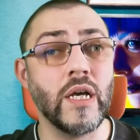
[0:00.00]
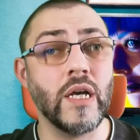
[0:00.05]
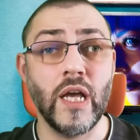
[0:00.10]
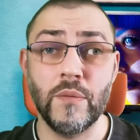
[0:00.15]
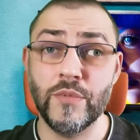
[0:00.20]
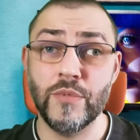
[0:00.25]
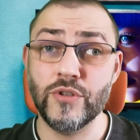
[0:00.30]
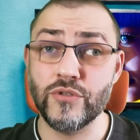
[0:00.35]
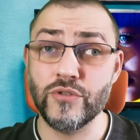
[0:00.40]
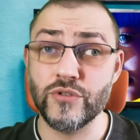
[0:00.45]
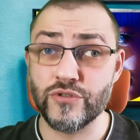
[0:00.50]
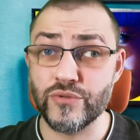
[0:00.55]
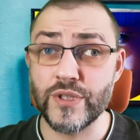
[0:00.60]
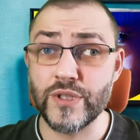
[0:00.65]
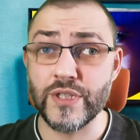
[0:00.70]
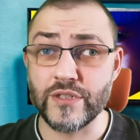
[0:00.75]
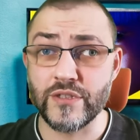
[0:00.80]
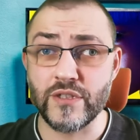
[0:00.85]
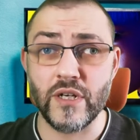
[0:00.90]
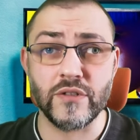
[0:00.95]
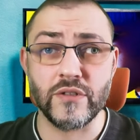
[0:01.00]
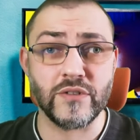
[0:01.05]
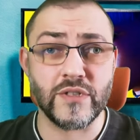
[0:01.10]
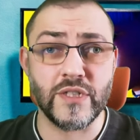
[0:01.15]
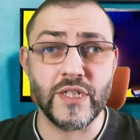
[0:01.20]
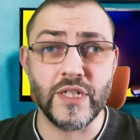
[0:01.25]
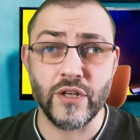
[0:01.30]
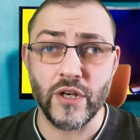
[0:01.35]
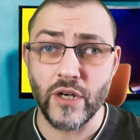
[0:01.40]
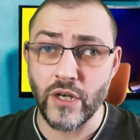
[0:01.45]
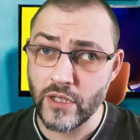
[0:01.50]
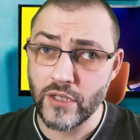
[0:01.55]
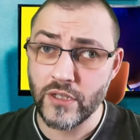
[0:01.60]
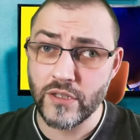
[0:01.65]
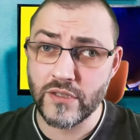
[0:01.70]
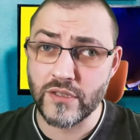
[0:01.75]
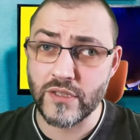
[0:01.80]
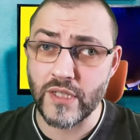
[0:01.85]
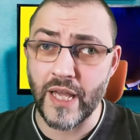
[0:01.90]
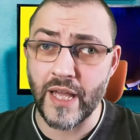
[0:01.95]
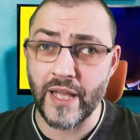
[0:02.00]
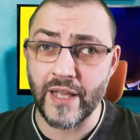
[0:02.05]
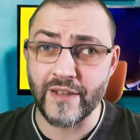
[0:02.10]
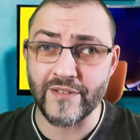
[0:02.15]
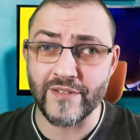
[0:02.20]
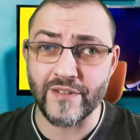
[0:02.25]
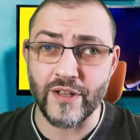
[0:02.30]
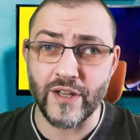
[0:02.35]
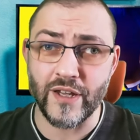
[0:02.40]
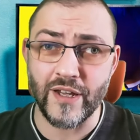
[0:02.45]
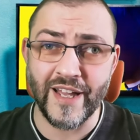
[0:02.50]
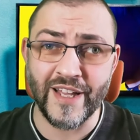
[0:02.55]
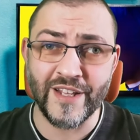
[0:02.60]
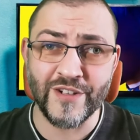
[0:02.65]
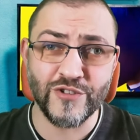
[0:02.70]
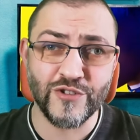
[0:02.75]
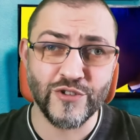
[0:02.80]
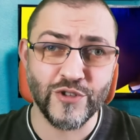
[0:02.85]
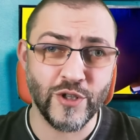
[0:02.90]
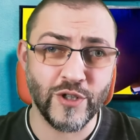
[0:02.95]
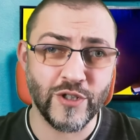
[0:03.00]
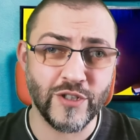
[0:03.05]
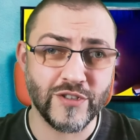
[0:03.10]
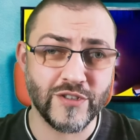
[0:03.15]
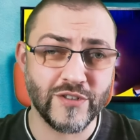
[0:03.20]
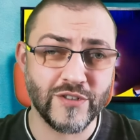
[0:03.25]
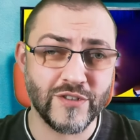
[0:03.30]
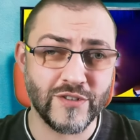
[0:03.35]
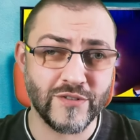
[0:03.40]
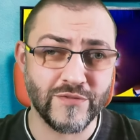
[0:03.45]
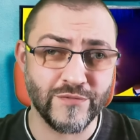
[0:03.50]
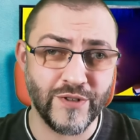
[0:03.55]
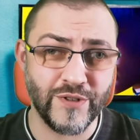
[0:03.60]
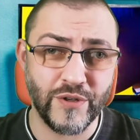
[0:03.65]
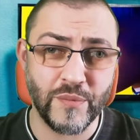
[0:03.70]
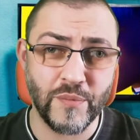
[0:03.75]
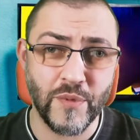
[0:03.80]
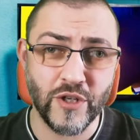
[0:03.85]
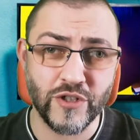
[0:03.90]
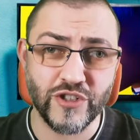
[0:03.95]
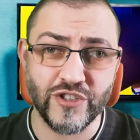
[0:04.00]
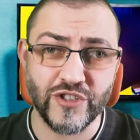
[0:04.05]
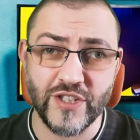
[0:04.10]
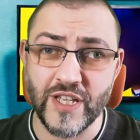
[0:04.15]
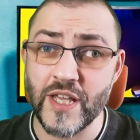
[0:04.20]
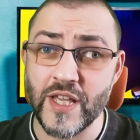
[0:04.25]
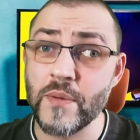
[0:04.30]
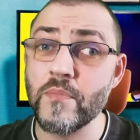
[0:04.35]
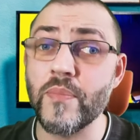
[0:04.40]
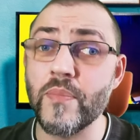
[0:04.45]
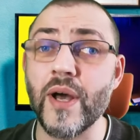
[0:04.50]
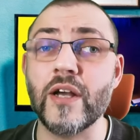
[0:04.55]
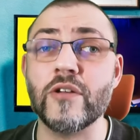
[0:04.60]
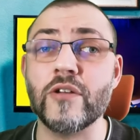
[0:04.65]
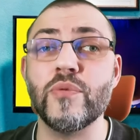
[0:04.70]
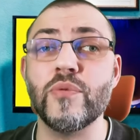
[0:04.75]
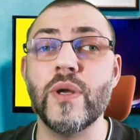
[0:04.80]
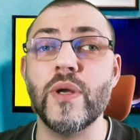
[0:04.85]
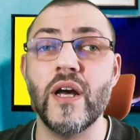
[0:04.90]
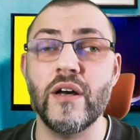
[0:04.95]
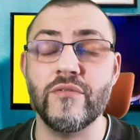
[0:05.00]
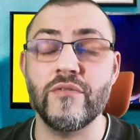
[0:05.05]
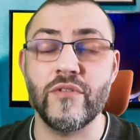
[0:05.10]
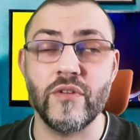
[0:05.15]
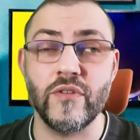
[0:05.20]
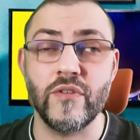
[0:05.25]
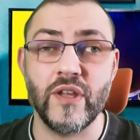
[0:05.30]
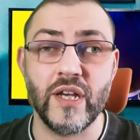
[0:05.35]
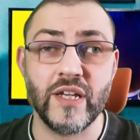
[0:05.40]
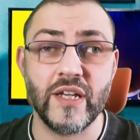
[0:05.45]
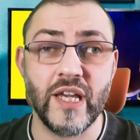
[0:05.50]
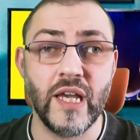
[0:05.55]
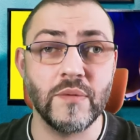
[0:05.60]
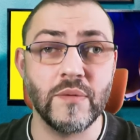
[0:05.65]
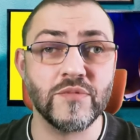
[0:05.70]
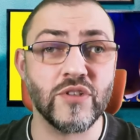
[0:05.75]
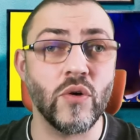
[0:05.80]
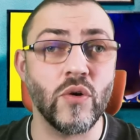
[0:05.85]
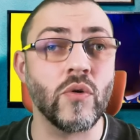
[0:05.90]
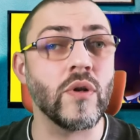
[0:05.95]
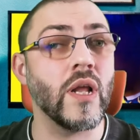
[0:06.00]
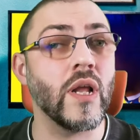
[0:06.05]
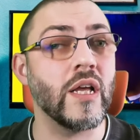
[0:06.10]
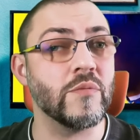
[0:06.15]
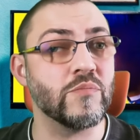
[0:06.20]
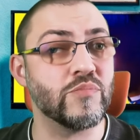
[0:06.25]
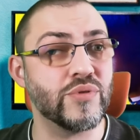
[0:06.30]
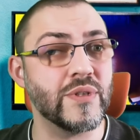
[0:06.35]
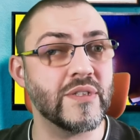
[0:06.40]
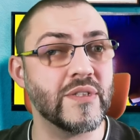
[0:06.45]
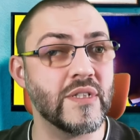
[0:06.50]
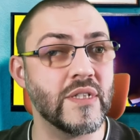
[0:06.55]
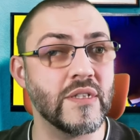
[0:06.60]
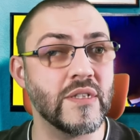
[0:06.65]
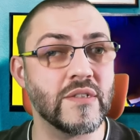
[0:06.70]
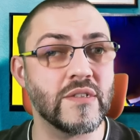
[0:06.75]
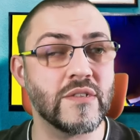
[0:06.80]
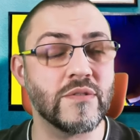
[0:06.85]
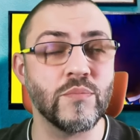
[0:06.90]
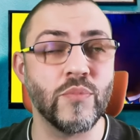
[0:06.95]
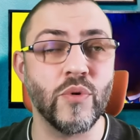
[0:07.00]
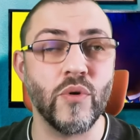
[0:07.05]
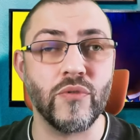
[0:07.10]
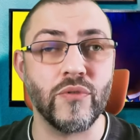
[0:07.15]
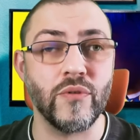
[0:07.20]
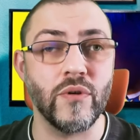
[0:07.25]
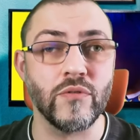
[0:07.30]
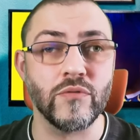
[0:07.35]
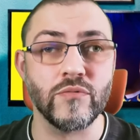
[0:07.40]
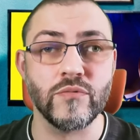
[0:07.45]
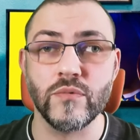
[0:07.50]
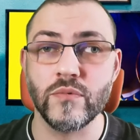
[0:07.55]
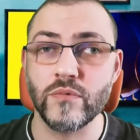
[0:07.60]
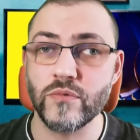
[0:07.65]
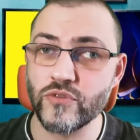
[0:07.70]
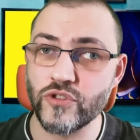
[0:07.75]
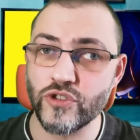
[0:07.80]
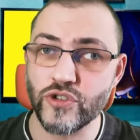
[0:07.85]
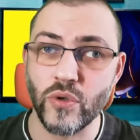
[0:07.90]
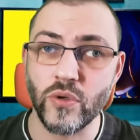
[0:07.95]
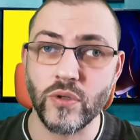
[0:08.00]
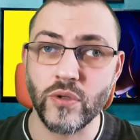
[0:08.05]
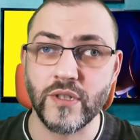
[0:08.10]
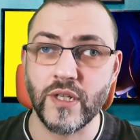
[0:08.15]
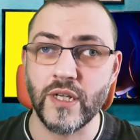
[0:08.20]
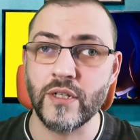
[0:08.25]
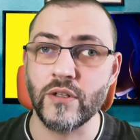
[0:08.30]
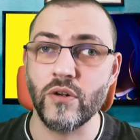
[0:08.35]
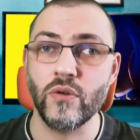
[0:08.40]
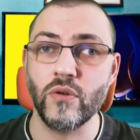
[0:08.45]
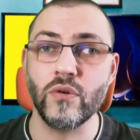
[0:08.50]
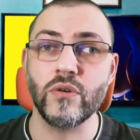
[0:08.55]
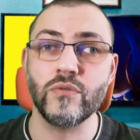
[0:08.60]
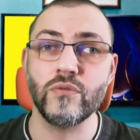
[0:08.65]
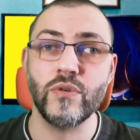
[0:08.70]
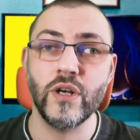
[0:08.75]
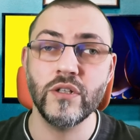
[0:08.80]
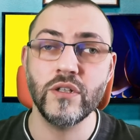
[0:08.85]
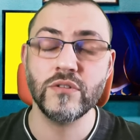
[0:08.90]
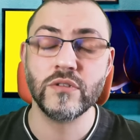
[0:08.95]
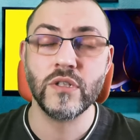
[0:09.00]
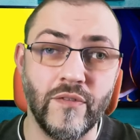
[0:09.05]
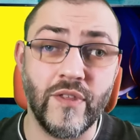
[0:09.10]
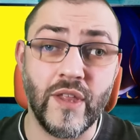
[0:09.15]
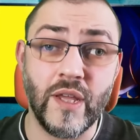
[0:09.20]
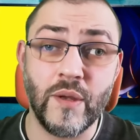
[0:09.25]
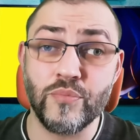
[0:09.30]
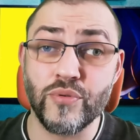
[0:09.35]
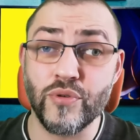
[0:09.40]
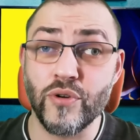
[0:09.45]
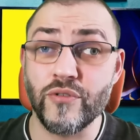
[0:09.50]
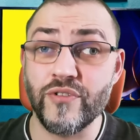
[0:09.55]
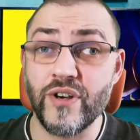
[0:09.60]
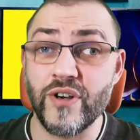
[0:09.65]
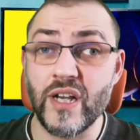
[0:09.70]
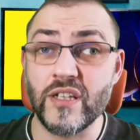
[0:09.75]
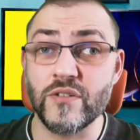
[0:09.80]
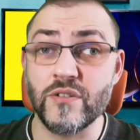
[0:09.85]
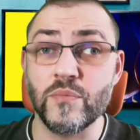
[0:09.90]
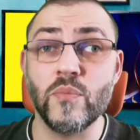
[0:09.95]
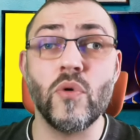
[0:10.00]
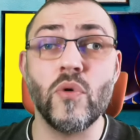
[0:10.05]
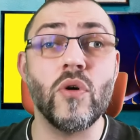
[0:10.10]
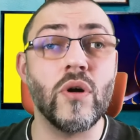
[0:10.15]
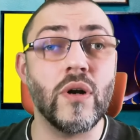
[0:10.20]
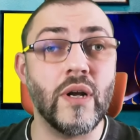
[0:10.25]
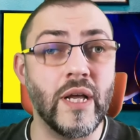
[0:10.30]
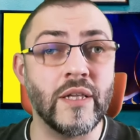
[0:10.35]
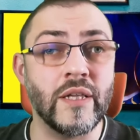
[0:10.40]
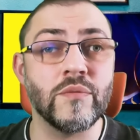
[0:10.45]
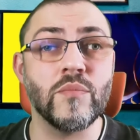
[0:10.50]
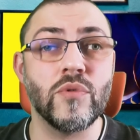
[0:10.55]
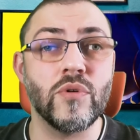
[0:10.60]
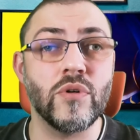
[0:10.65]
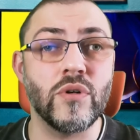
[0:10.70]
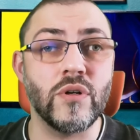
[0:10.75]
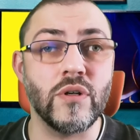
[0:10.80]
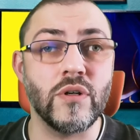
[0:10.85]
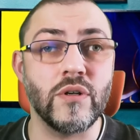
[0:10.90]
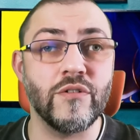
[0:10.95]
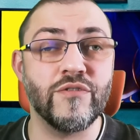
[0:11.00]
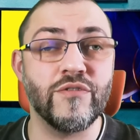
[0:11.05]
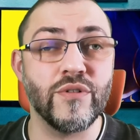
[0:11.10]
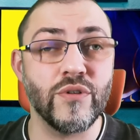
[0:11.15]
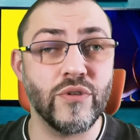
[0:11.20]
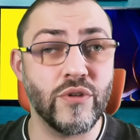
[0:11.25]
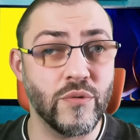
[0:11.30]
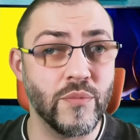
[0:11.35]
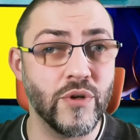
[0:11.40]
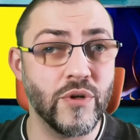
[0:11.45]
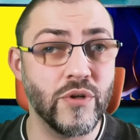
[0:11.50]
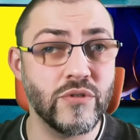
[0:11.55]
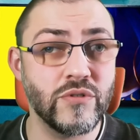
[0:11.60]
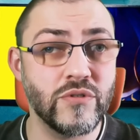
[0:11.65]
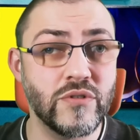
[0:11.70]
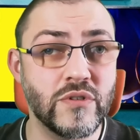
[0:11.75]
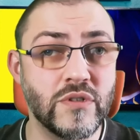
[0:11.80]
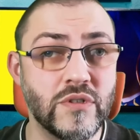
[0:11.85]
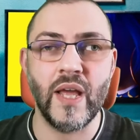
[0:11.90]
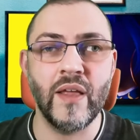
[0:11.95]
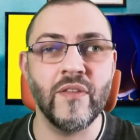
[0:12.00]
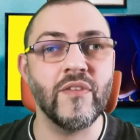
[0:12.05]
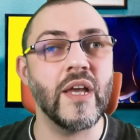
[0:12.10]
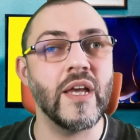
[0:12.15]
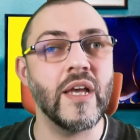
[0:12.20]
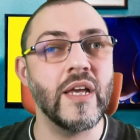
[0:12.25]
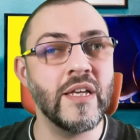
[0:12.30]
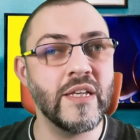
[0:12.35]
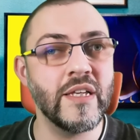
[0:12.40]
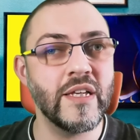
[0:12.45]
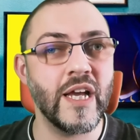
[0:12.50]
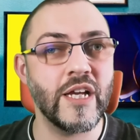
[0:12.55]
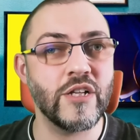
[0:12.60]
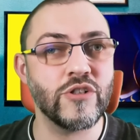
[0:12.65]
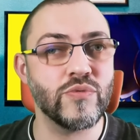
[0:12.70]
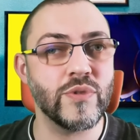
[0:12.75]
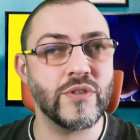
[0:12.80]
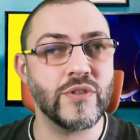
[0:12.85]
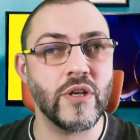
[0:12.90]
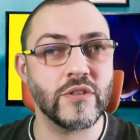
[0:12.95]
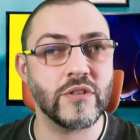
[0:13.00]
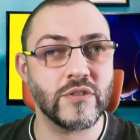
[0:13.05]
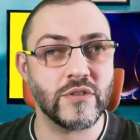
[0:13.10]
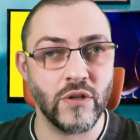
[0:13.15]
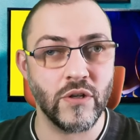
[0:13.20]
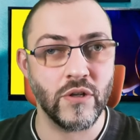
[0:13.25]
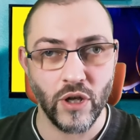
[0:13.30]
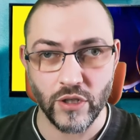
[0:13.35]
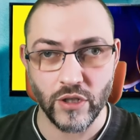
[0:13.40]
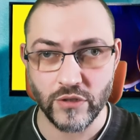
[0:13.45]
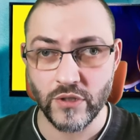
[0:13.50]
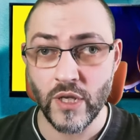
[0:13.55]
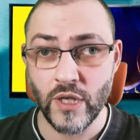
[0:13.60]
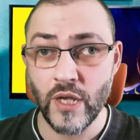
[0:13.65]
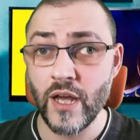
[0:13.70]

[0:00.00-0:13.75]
Game industry is now seeing us and uh, enjoys very much the impact we have on their games online presence both on short and long runs. They provide more and more photo modes and they engage with us a lot.